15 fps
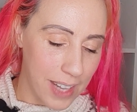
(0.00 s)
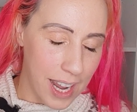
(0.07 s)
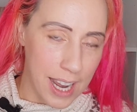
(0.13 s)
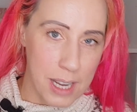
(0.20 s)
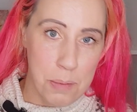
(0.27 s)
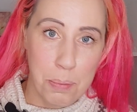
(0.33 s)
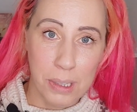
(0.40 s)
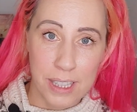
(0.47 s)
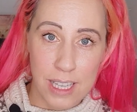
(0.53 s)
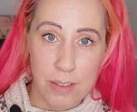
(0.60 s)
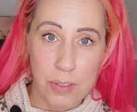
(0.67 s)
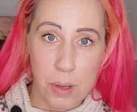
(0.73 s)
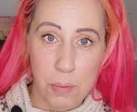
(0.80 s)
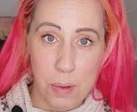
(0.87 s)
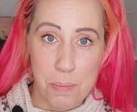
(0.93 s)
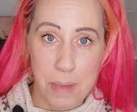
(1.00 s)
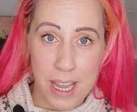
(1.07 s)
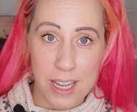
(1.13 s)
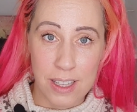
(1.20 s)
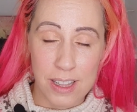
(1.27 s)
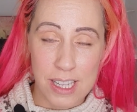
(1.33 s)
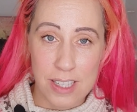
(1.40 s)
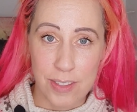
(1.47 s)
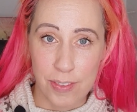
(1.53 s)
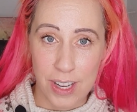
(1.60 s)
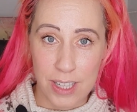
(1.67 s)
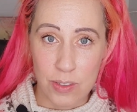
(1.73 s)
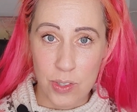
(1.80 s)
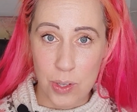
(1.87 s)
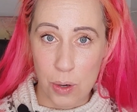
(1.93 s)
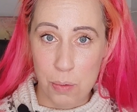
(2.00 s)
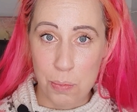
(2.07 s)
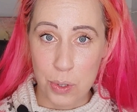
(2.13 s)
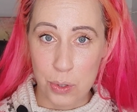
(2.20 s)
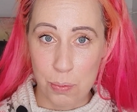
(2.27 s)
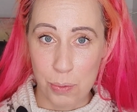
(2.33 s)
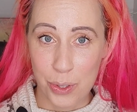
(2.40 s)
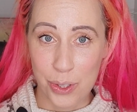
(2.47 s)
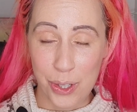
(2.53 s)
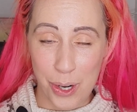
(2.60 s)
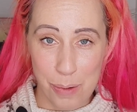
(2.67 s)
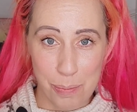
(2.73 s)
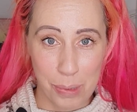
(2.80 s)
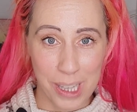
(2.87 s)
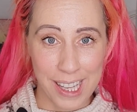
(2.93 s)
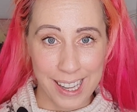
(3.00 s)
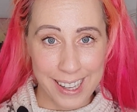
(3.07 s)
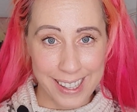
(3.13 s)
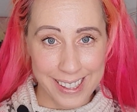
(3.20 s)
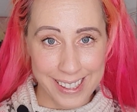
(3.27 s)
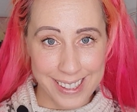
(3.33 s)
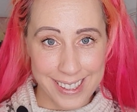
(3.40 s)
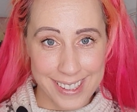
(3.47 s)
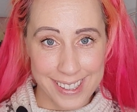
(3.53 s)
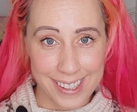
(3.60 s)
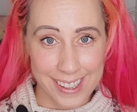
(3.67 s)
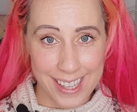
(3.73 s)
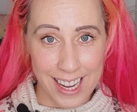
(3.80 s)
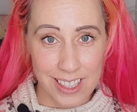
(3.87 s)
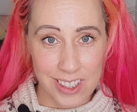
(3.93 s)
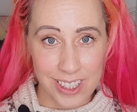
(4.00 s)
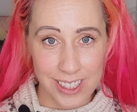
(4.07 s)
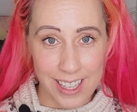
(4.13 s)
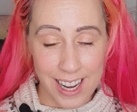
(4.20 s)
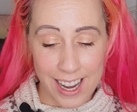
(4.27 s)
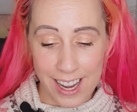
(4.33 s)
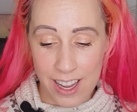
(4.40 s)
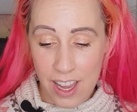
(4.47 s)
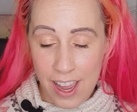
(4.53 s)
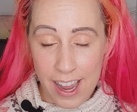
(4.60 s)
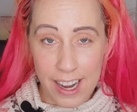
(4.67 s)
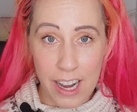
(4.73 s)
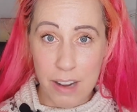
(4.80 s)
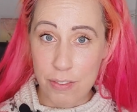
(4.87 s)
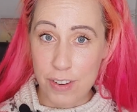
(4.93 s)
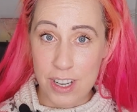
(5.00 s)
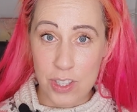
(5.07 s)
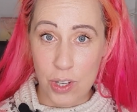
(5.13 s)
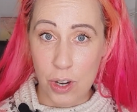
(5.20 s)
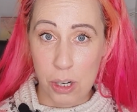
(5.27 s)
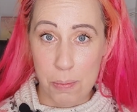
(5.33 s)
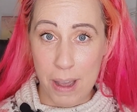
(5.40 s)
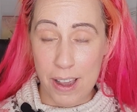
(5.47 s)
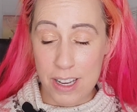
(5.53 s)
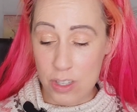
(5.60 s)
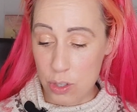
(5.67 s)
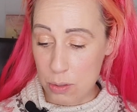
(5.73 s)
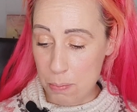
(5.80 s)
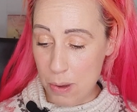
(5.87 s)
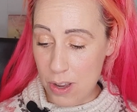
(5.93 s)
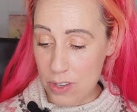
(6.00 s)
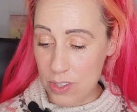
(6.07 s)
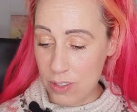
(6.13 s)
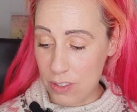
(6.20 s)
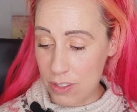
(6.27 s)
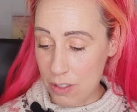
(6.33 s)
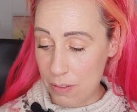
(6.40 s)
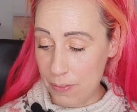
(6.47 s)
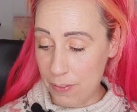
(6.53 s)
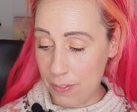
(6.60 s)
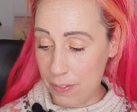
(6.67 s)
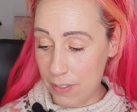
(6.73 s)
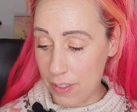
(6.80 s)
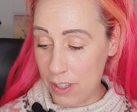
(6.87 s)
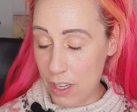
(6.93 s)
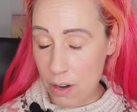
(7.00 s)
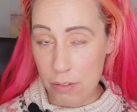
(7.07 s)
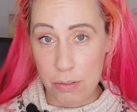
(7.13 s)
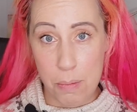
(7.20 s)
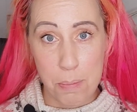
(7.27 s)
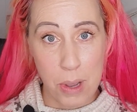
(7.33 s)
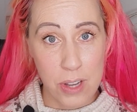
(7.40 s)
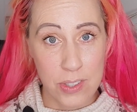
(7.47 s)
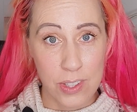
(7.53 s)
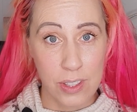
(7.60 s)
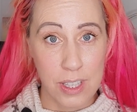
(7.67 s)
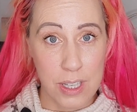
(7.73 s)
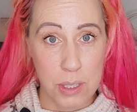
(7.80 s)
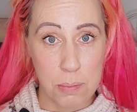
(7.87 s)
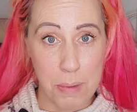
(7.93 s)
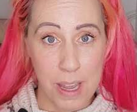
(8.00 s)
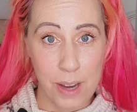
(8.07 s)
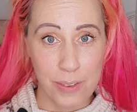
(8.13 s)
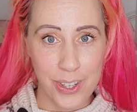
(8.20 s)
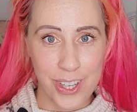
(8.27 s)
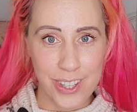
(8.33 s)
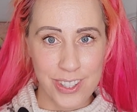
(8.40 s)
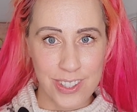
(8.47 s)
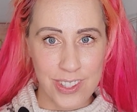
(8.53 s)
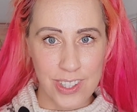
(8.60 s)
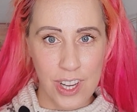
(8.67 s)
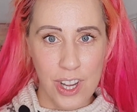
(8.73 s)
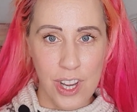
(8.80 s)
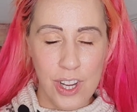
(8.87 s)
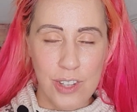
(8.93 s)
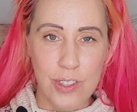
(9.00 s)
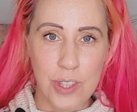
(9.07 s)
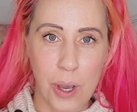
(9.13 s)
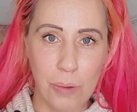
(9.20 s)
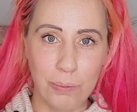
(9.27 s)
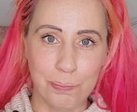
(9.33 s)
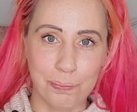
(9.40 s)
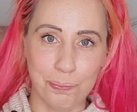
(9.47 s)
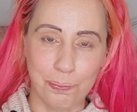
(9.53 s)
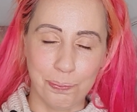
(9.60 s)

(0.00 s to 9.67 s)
I believe that we make these things so much more complicated than they actually are. And anything I talk about is just pers- some, you know, from personal experience. So